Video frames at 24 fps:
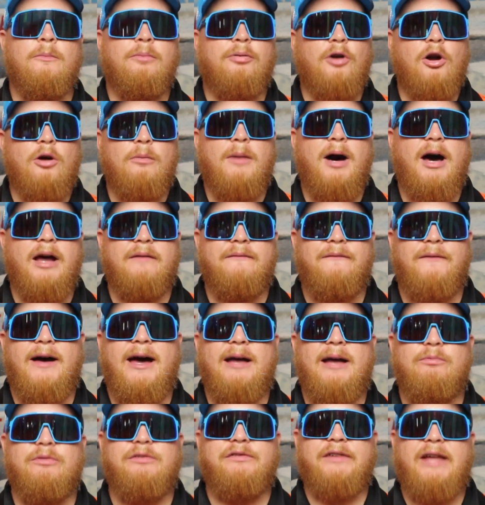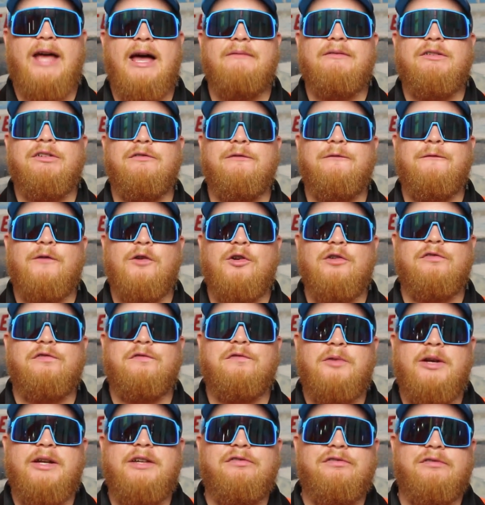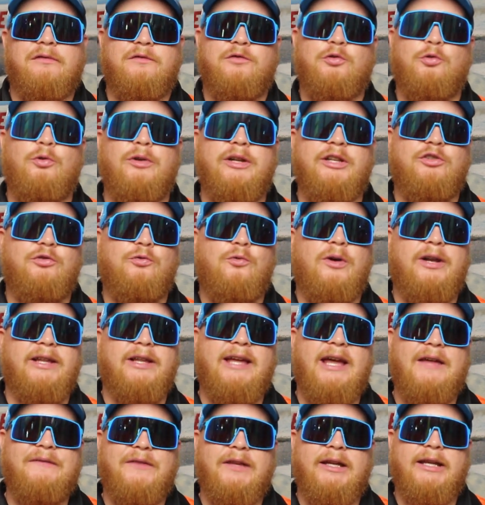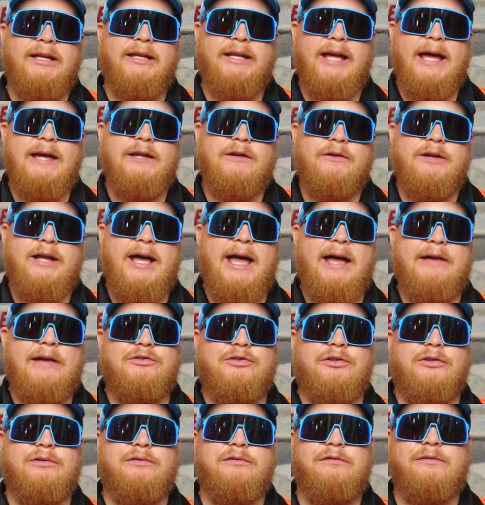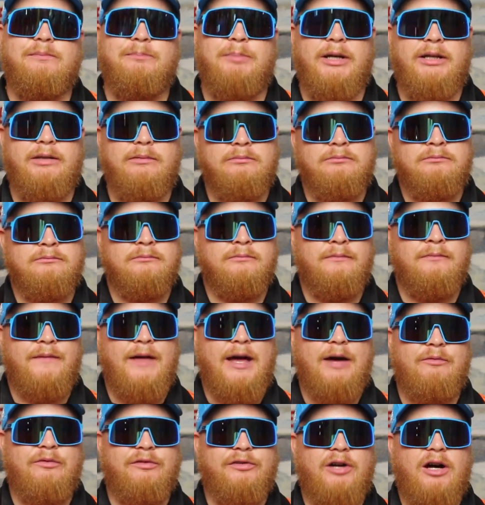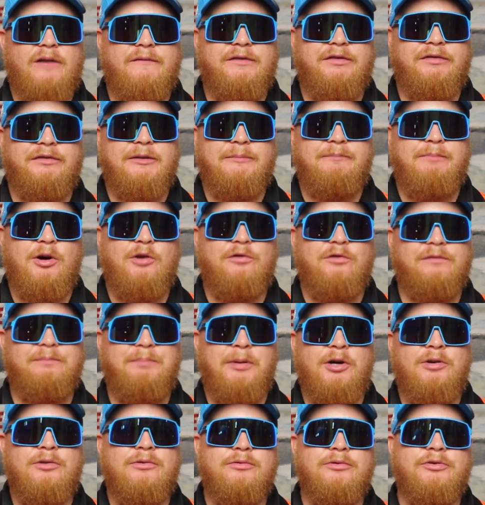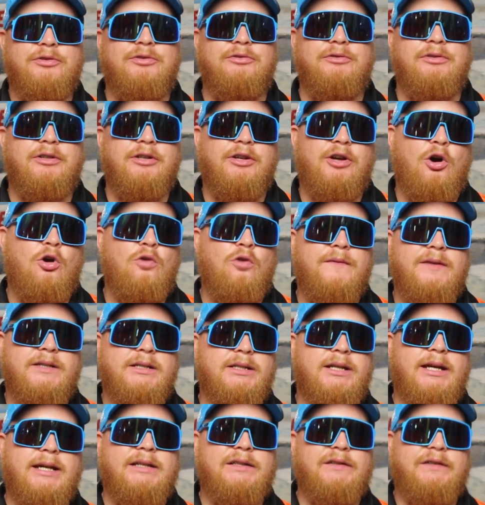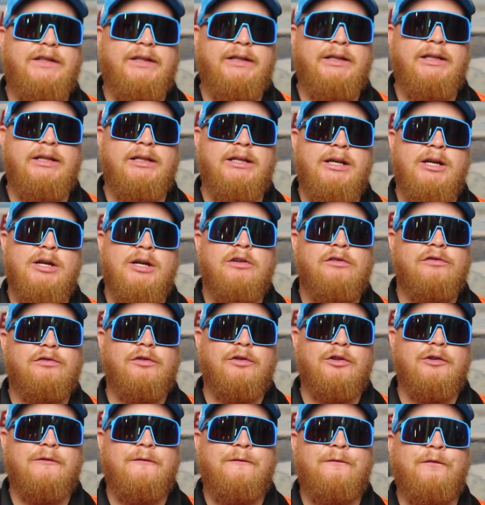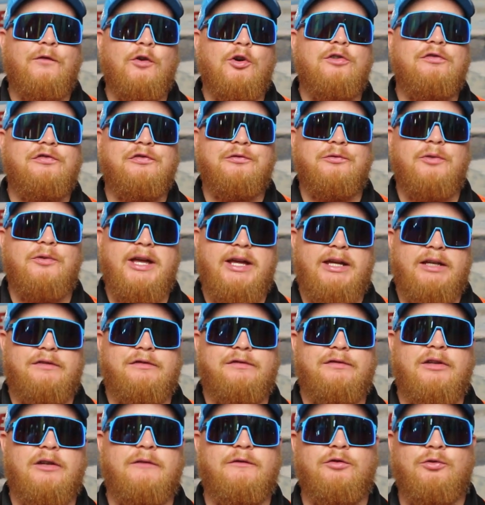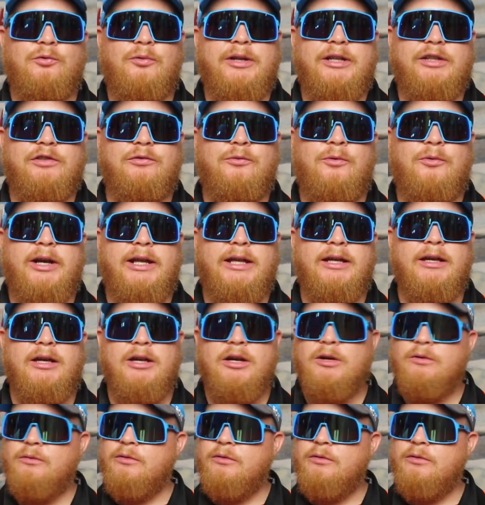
Pro Modified was to have its first race of 2020 at the Gator Nationals, but that was obviously postponed due to COVID-19. So their first race of 2020